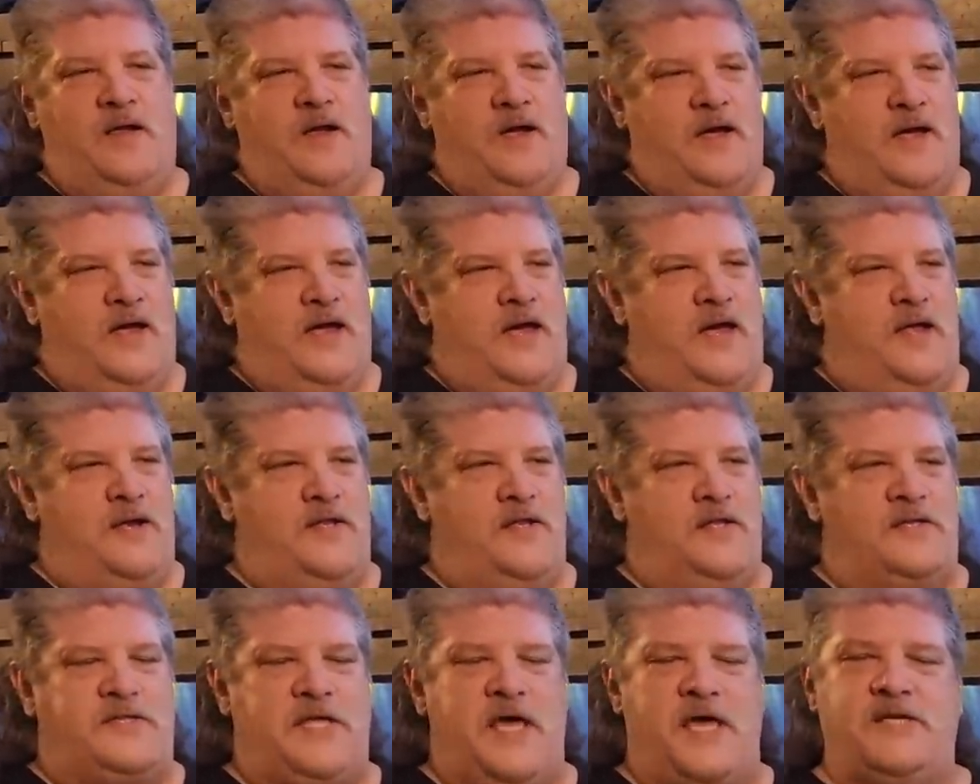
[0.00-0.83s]
And the
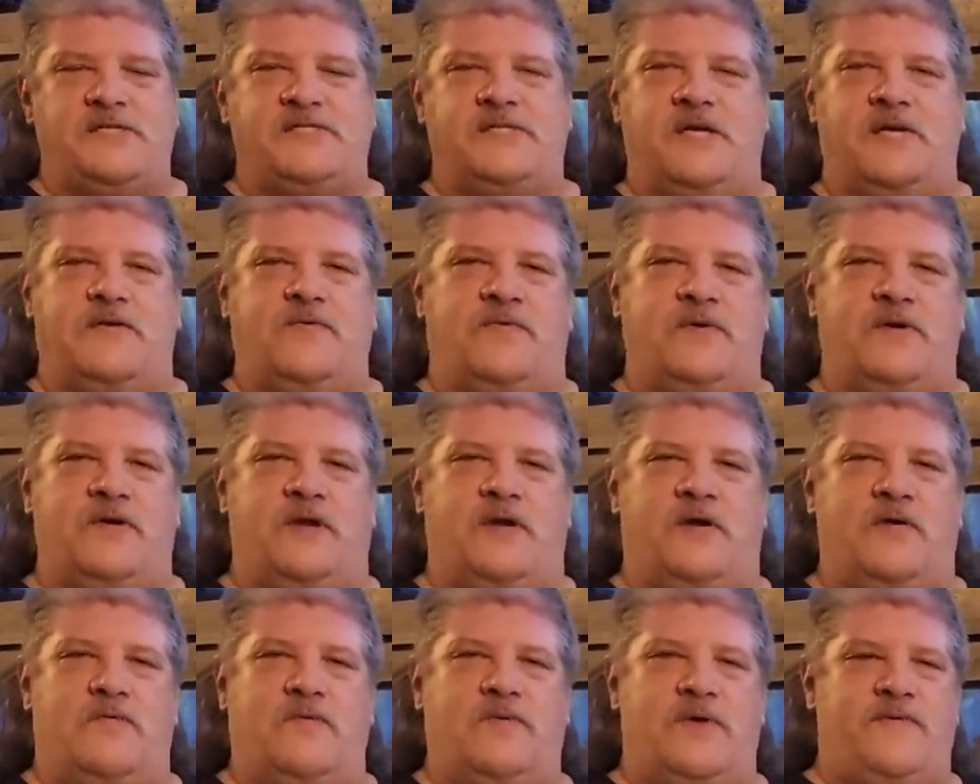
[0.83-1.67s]
things that we you
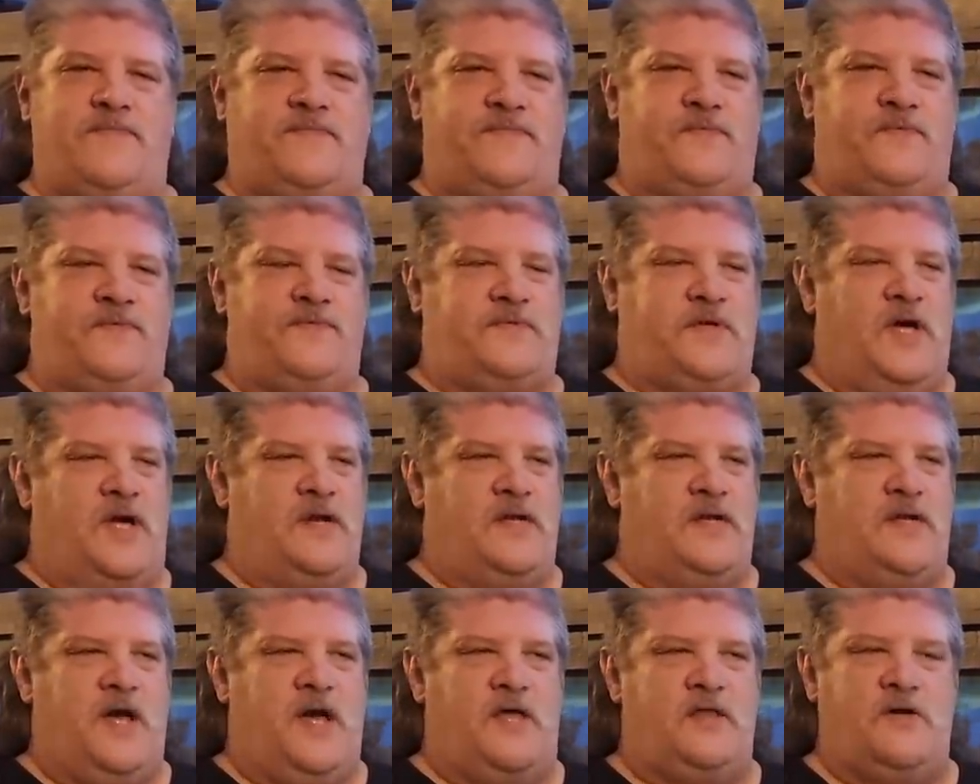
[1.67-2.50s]
know we've, we've done
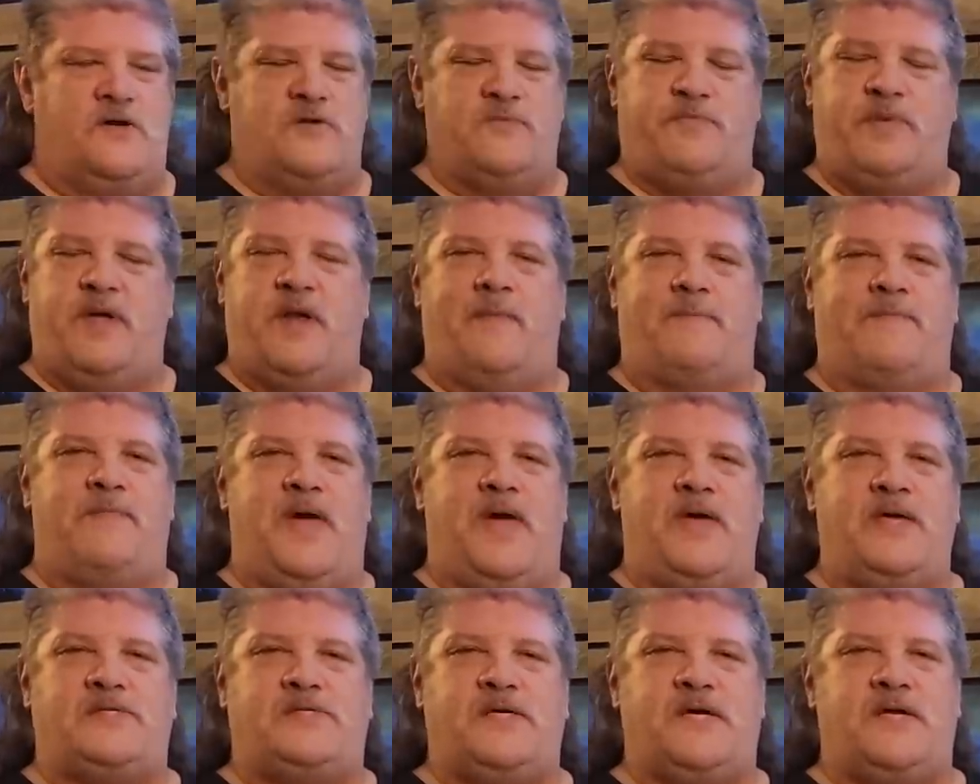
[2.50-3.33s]
together have been
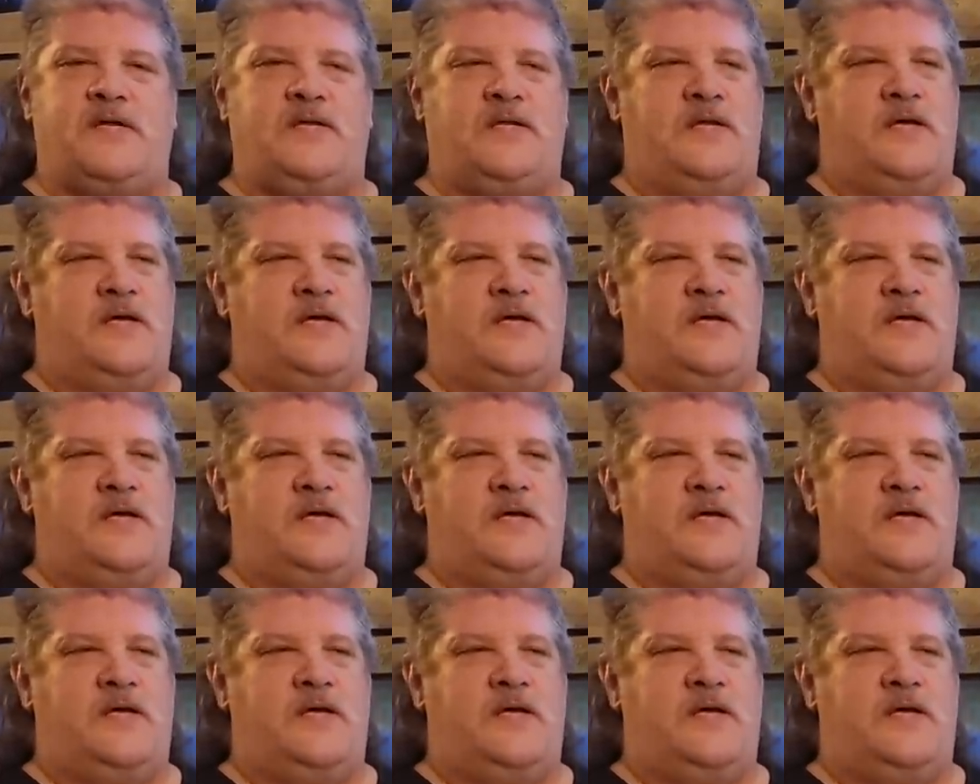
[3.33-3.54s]
amazing.